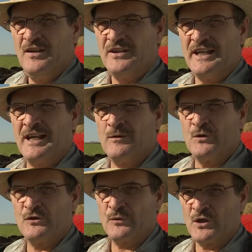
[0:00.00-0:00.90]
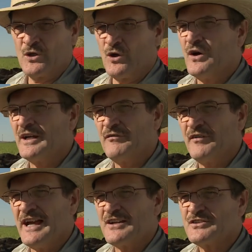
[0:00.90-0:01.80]
The animals were growing
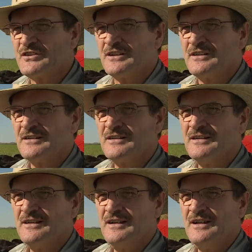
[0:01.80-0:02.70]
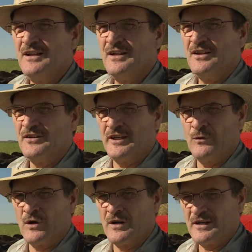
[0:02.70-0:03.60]
faster, they
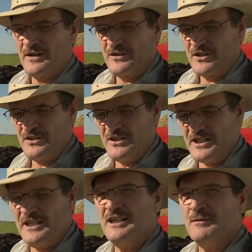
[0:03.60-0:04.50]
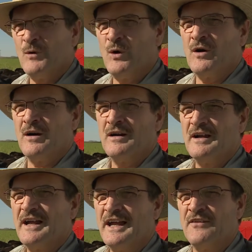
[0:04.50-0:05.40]
were eating more,
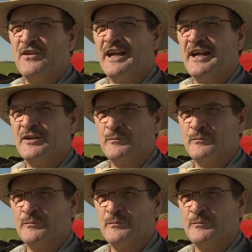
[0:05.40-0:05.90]
and they had